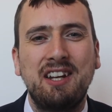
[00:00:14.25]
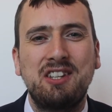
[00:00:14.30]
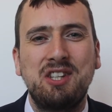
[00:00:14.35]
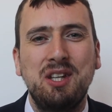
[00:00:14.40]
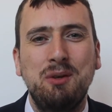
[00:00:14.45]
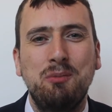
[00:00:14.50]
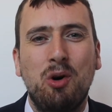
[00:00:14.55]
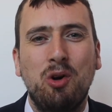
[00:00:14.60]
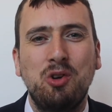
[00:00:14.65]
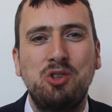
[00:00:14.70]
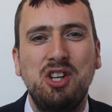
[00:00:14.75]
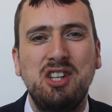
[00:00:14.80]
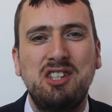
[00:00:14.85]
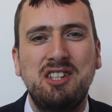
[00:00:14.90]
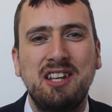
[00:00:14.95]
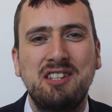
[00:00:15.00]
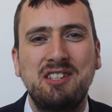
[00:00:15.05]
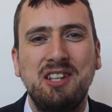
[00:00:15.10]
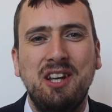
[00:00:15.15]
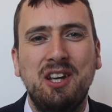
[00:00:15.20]
to see more
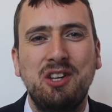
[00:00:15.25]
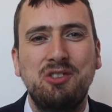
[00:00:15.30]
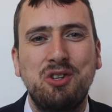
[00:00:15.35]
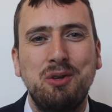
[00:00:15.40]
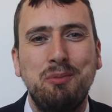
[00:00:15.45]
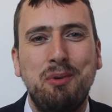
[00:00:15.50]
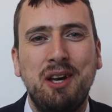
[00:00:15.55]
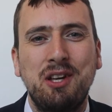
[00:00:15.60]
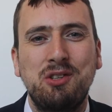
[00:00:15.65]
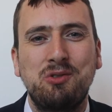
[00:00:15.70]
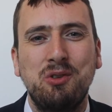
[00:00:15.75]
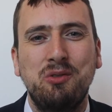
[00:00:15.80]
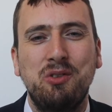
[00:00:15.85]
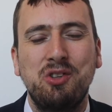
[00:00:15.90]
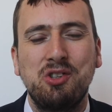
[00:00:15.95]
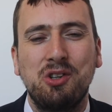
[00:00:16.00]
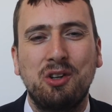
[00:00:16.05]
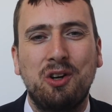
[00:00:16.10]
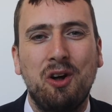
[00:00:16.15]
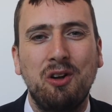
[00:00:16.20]
GCSE history based
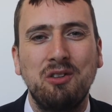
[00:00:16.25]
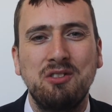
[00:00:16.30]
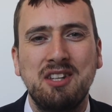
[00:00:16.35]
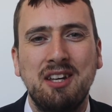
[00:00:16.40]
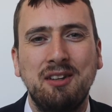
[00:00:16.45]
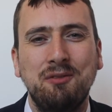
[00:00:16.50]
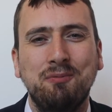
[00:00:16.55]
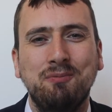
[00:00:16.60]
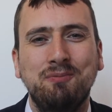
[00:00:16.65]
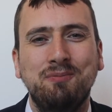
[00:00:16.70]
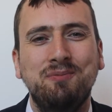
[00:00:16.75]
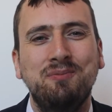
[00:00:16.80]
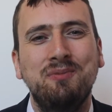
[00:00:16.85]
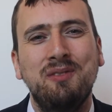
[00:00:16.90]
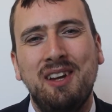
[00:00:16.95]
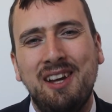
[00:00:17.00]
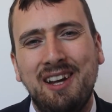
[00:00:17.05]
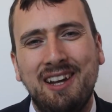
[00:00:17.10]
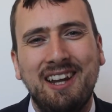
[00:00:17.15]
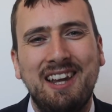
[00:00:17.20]
revision content.
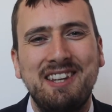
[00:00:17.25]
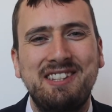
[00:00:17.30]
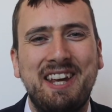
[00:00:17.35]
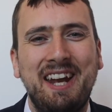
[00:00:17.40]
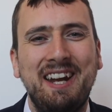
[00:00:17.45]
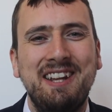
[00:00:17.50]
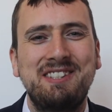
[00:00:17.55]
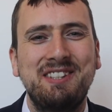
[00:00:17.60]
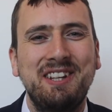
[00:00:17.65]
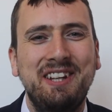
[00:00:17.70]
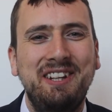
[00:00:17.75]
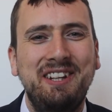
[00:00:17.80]
Let's get into the